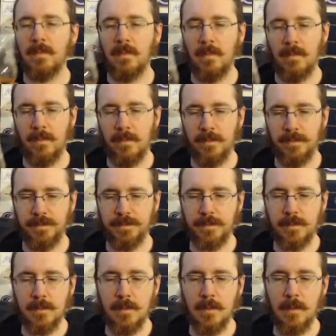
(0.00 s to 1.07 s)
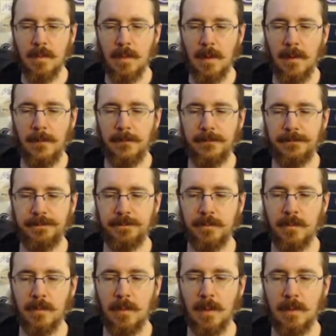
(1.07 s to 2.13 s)

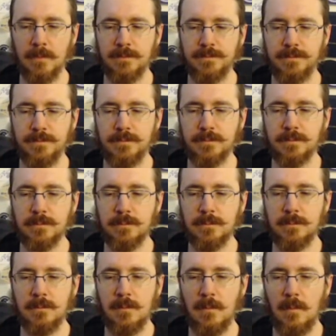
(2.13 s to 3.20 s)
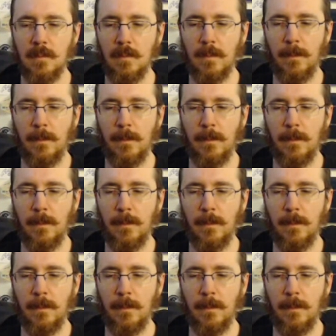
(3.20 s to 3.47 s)
No one is speaking in this clip.